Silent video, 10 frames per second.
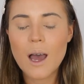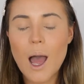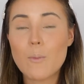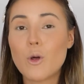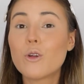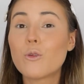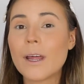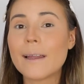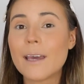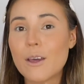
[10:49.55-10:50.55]
I'm not
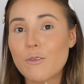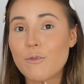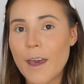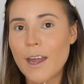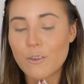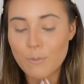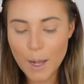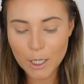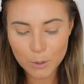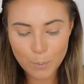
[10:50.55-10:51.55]
really a fan of
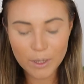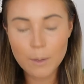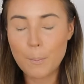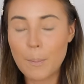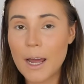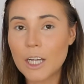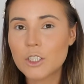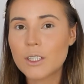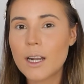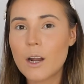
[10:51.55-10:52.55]
blush, but the
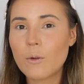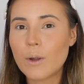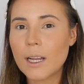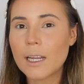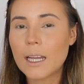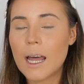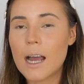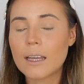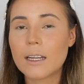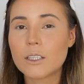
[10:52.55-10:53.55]
blush that I really
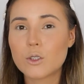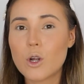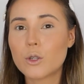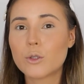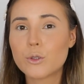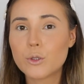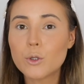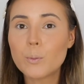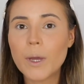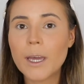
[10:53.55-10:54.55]
like that is not
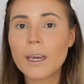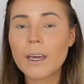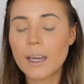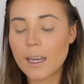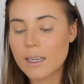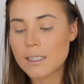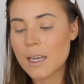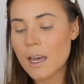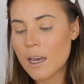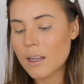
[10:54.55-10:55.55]
too pink is
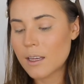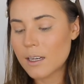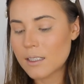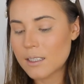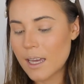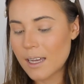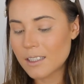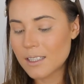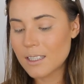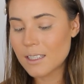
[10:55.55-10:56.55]
this
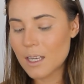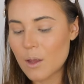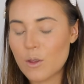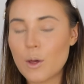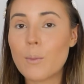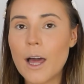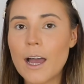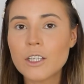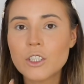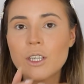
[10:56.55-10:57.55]
Essence The
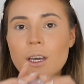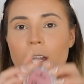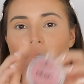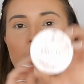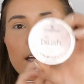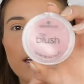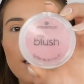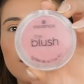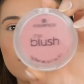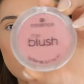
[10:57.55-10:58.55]
Blush. It
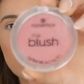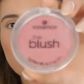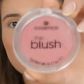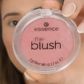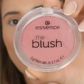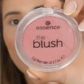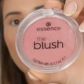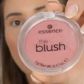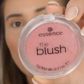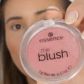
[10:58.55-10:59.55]
is this one
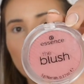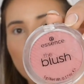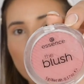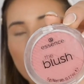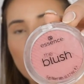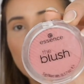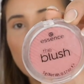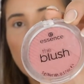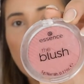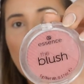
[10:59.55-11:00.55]
over
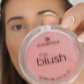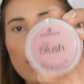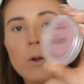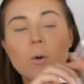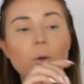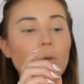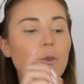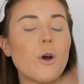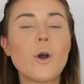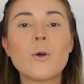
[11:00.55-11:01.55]
here, and
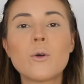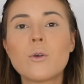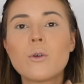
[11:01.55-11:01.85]
although